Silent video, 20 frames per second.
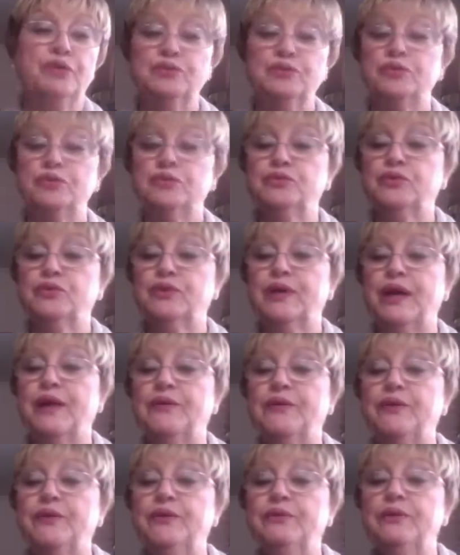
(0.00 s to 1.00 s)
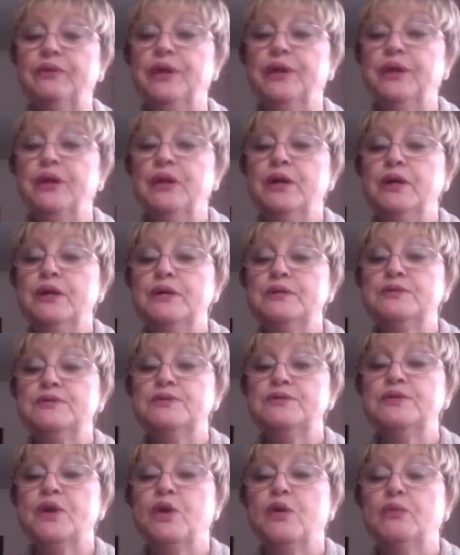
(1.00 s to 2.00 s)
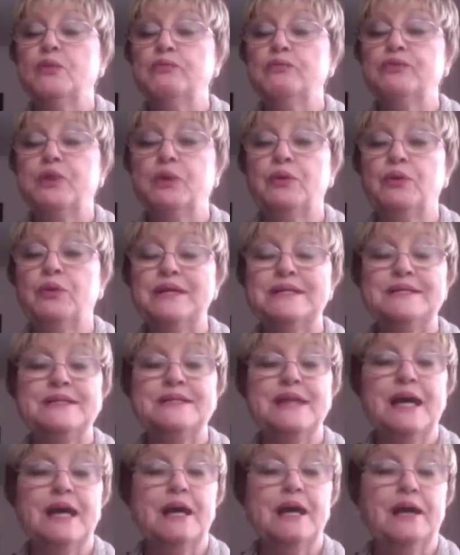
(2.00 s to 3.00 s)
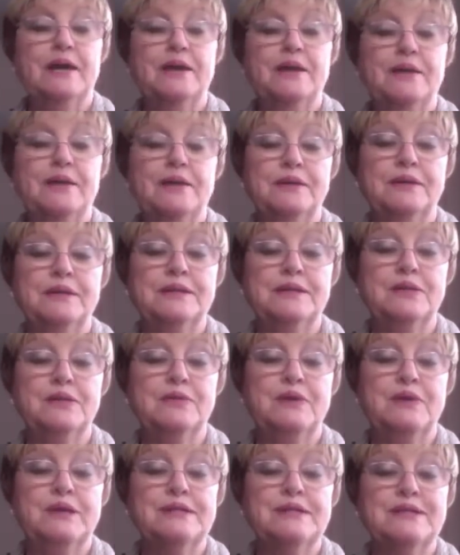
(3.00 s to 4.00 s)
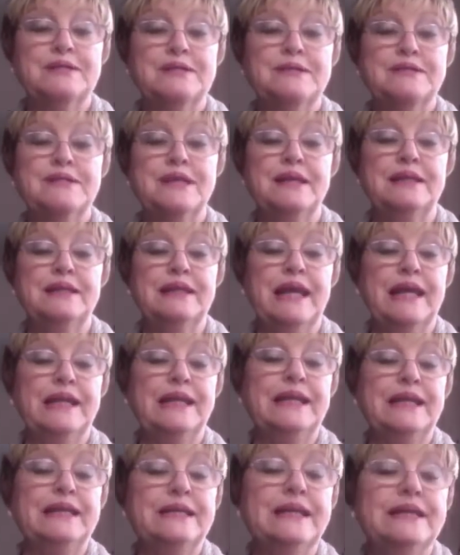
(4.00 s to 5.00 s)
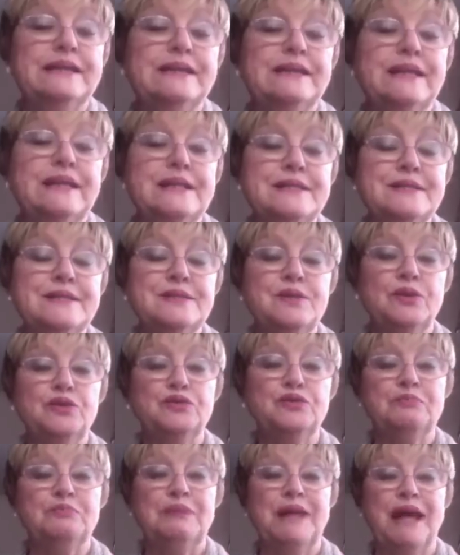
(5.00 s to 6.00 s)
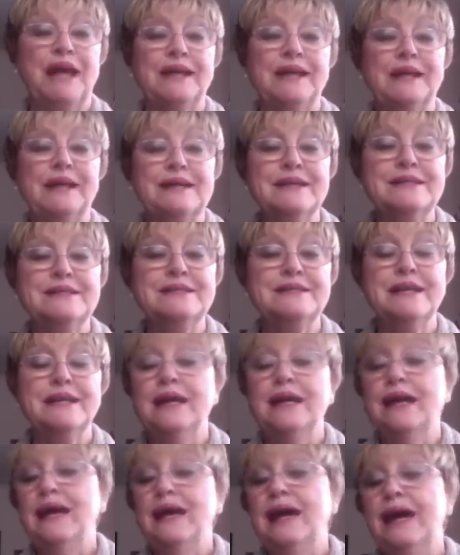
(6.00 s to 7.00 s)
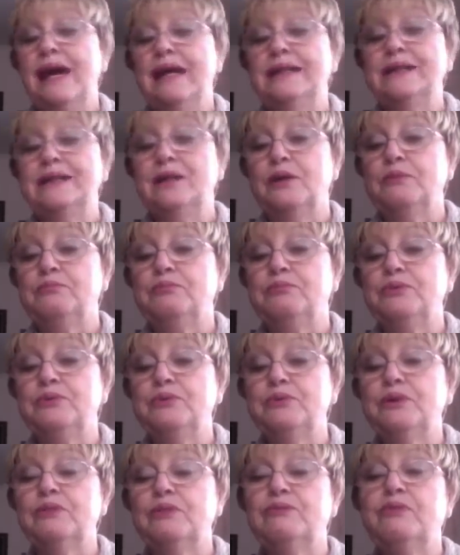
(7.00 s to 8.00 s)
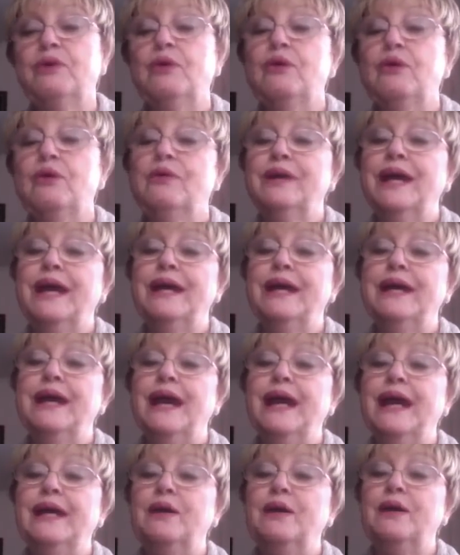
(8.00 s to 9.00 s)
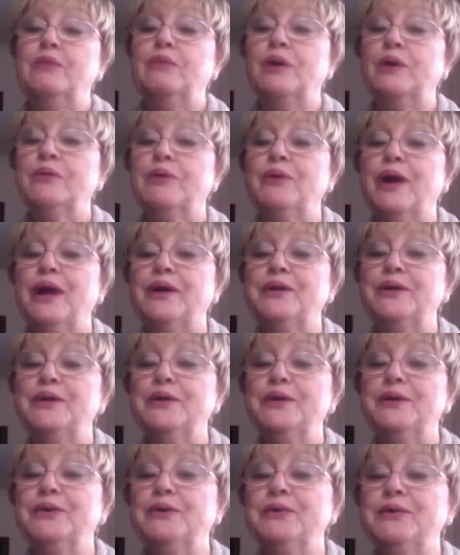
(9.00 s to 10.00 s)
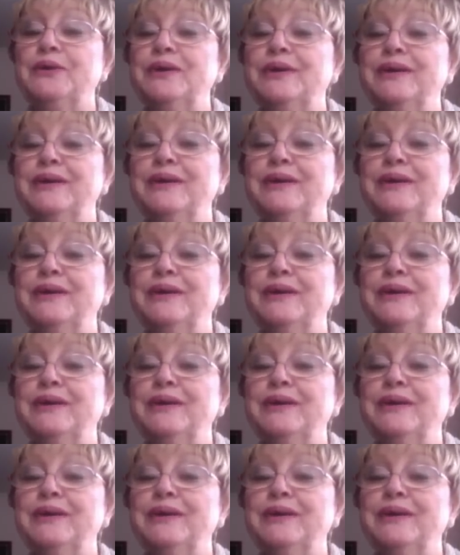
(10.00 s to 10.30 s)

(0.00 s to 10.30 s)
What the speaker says: into together. So there is a lady that does those blankets, and they're beautiful. Okay, Anna, where are you?